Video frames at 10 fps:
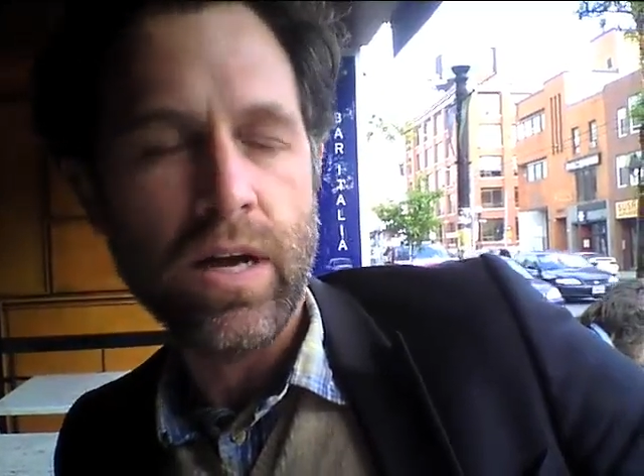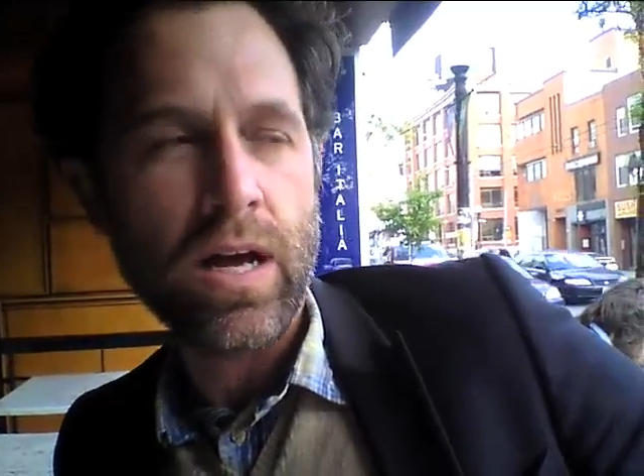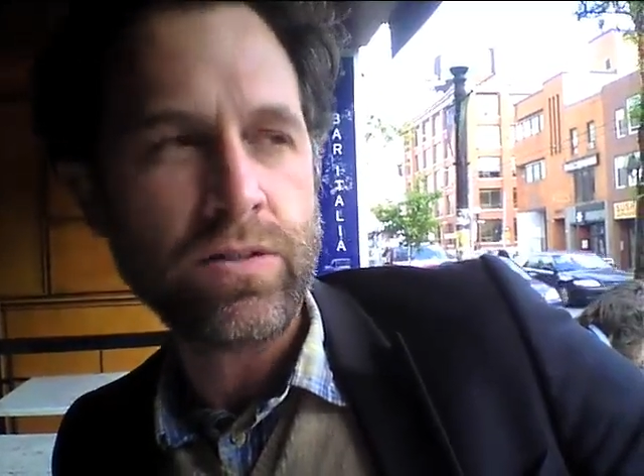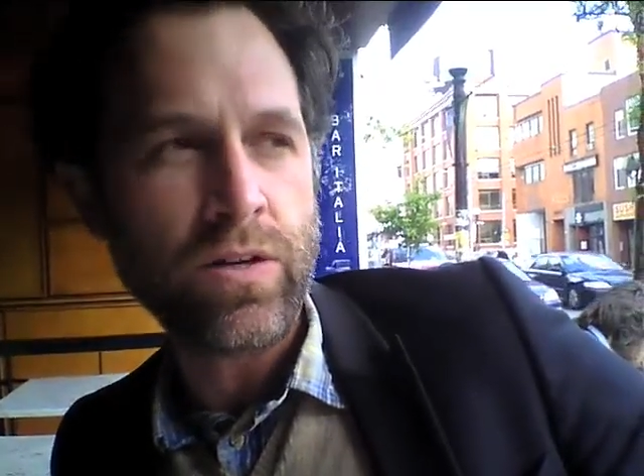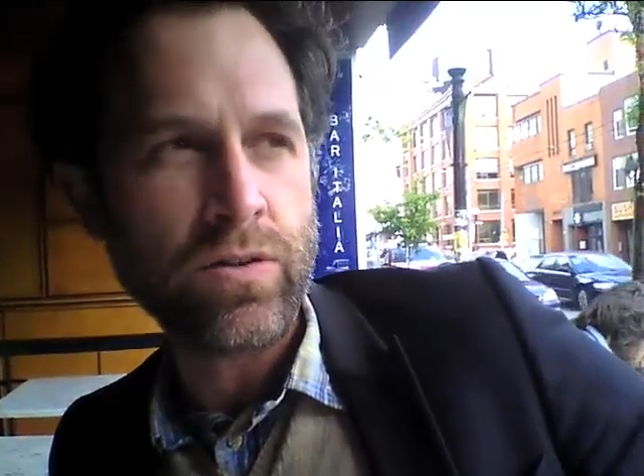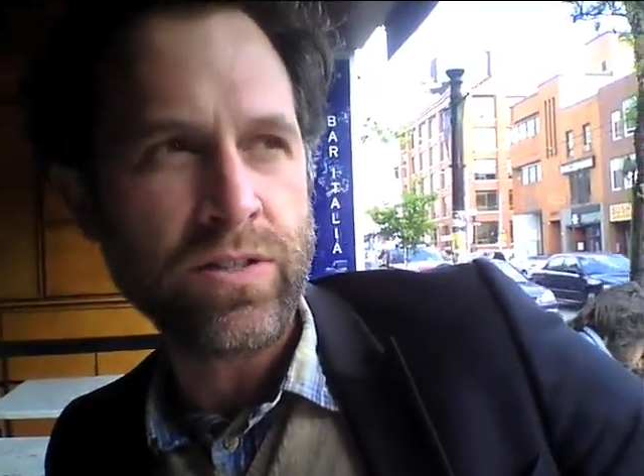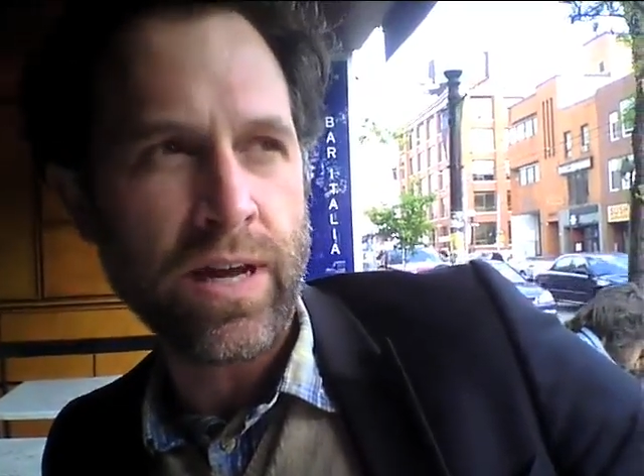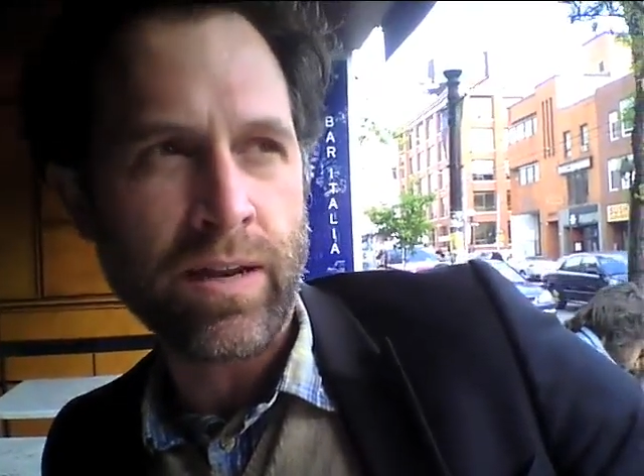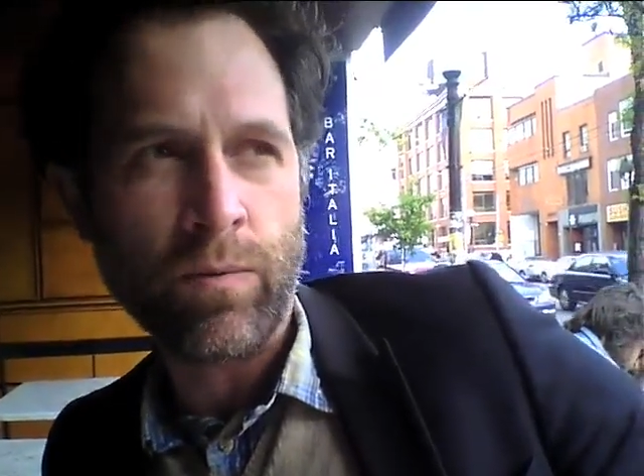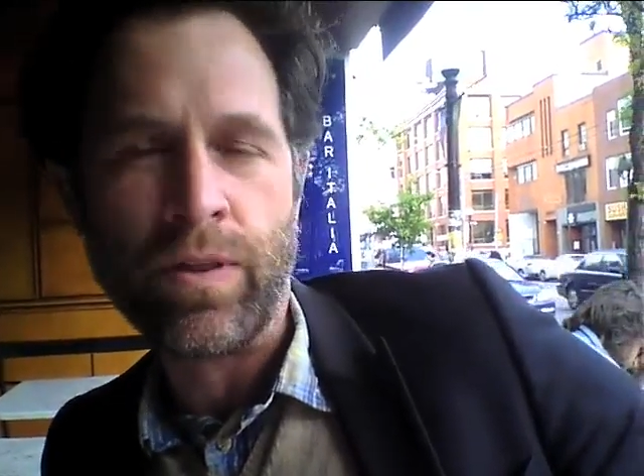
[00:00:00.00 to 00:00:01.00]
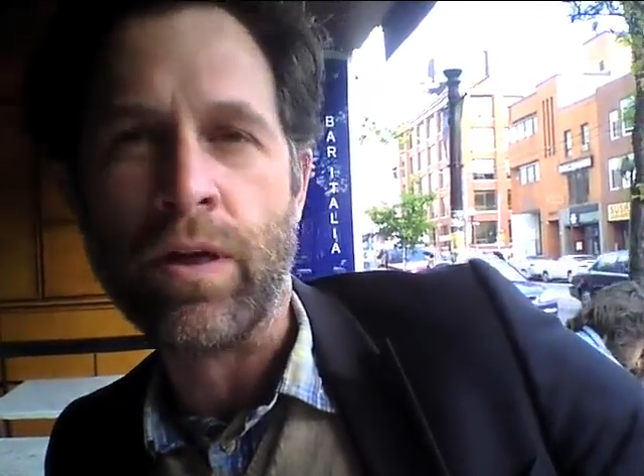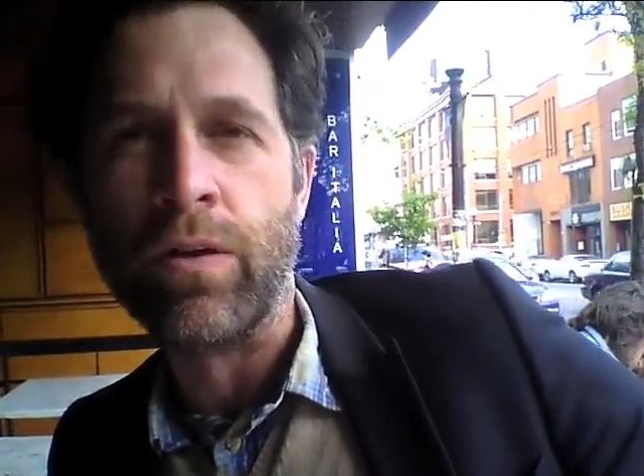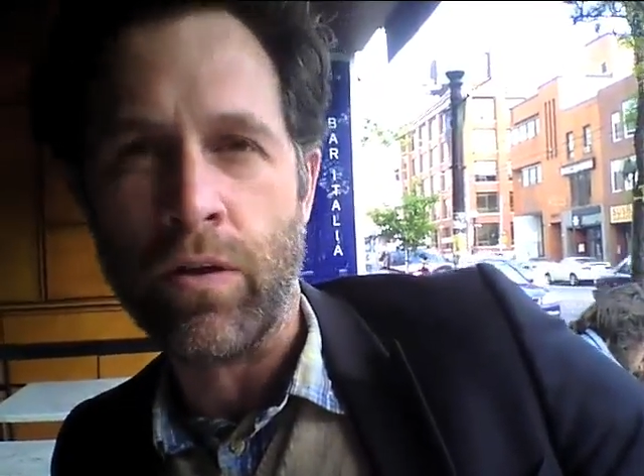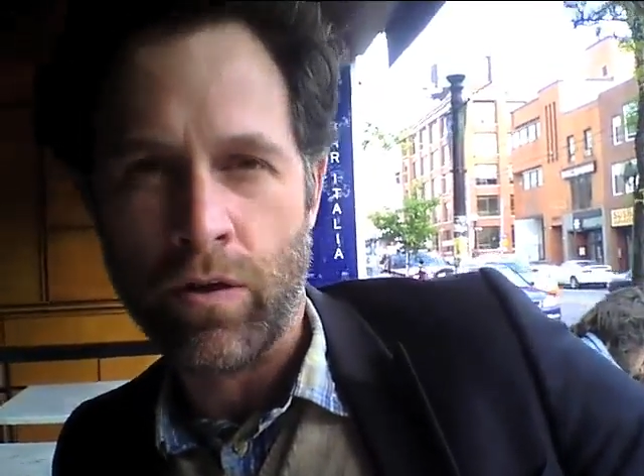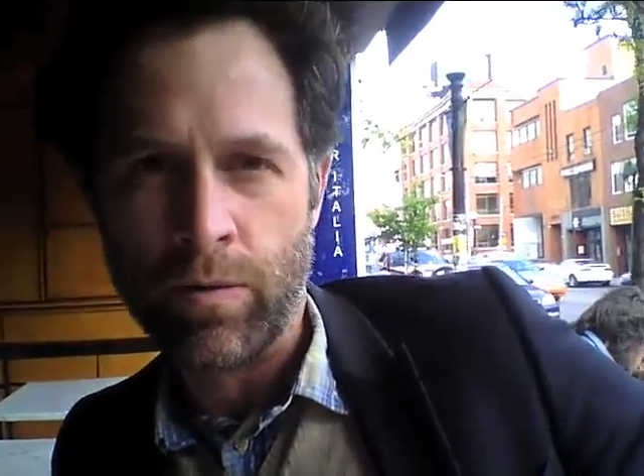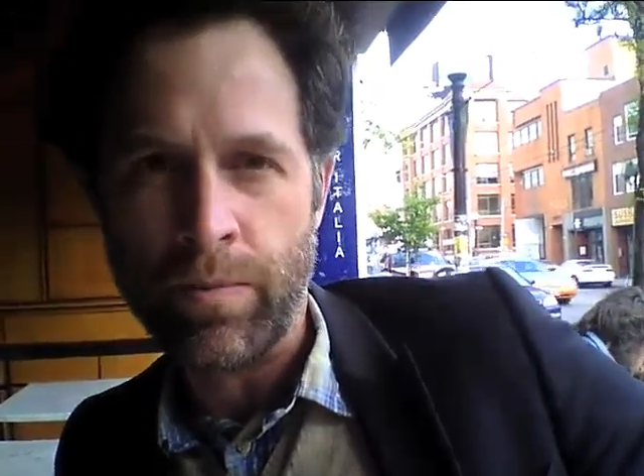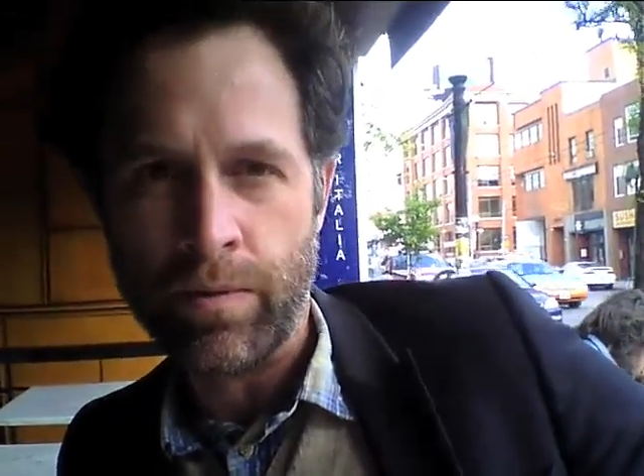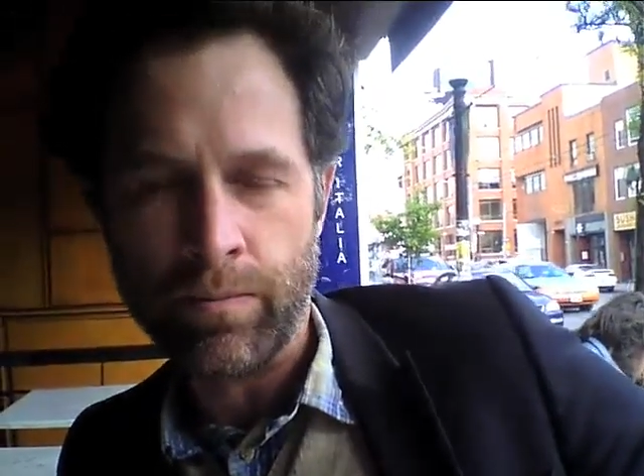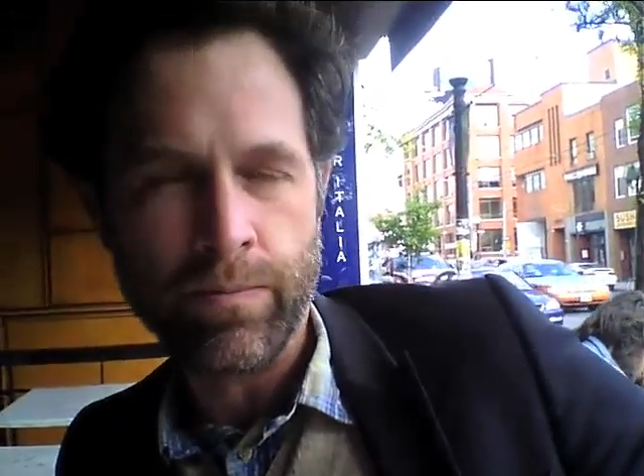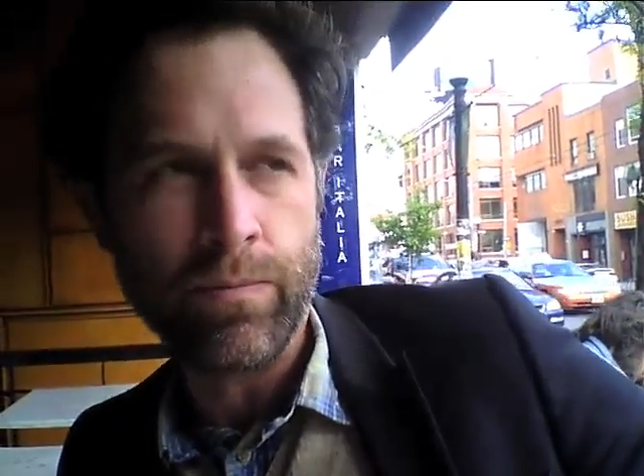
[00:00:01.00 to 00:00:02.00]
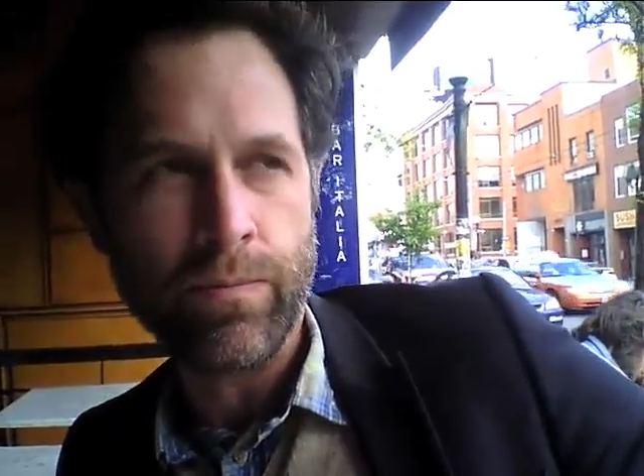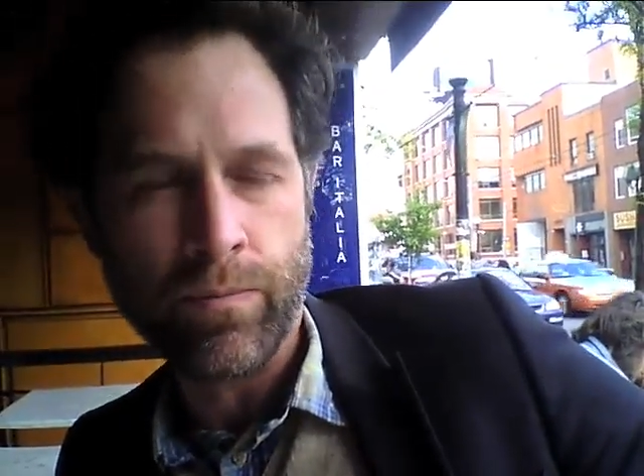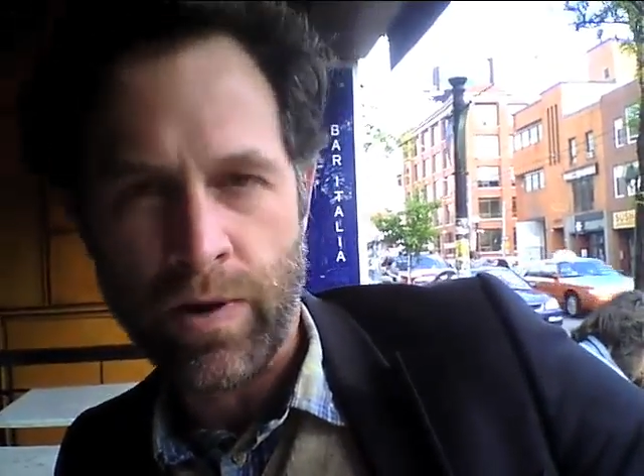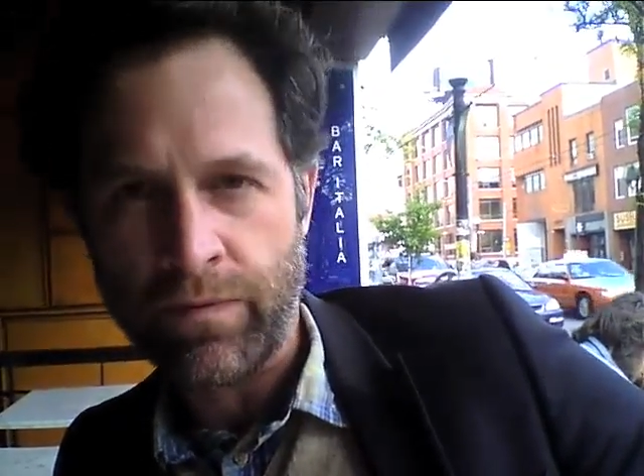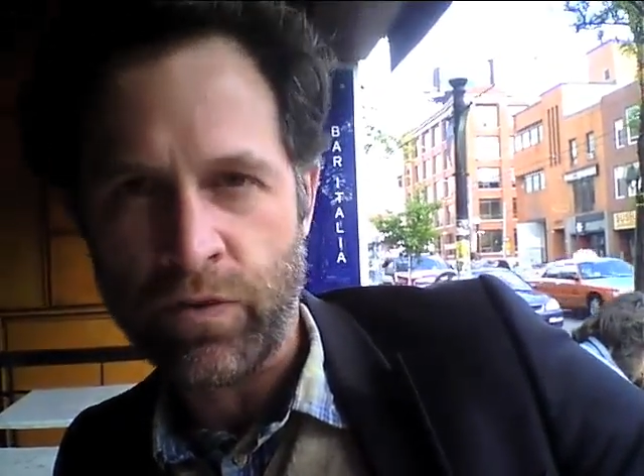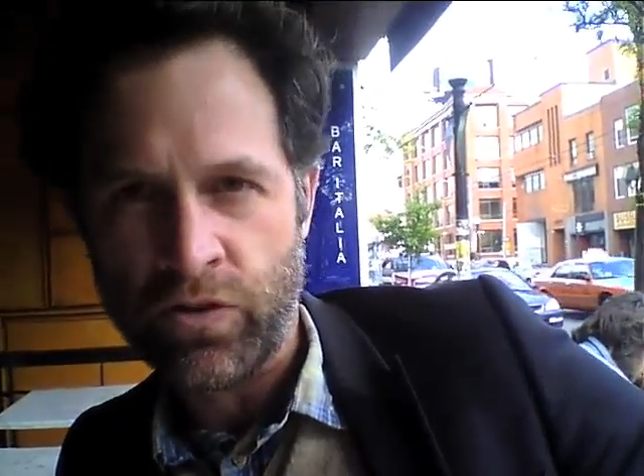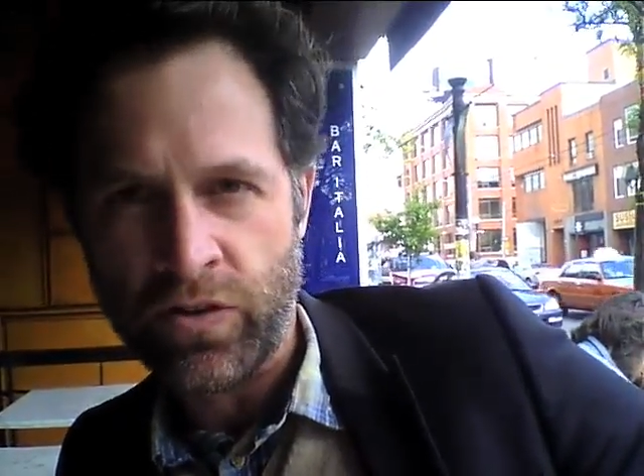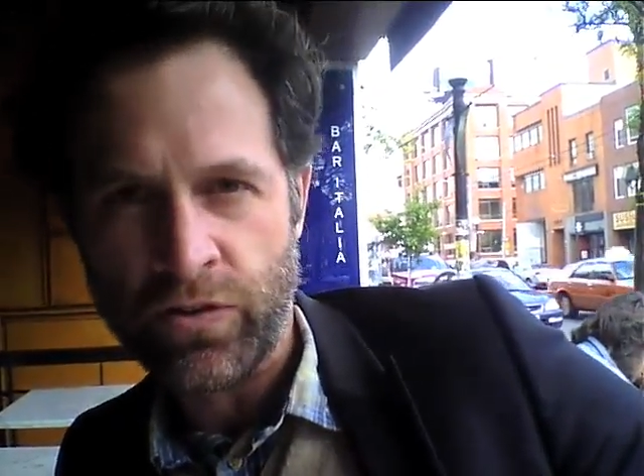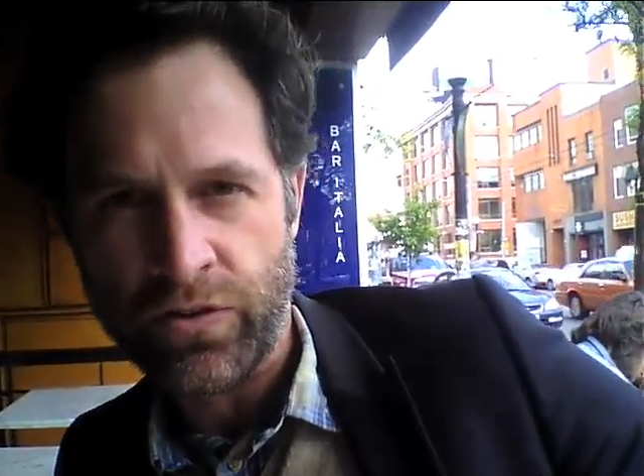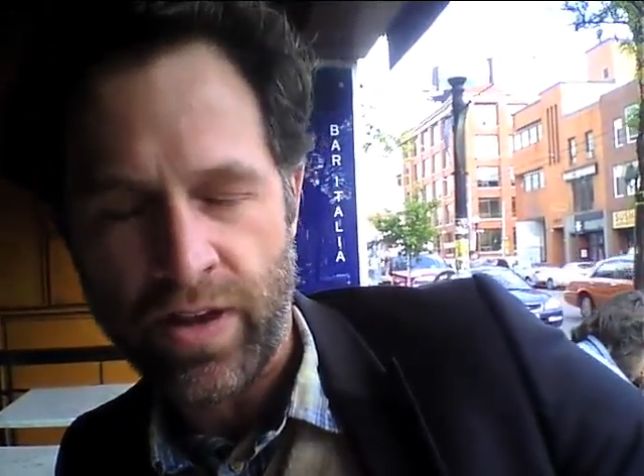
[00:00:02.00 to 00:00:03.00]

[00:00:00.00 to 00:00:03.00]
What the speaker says: associating with other urban refugees.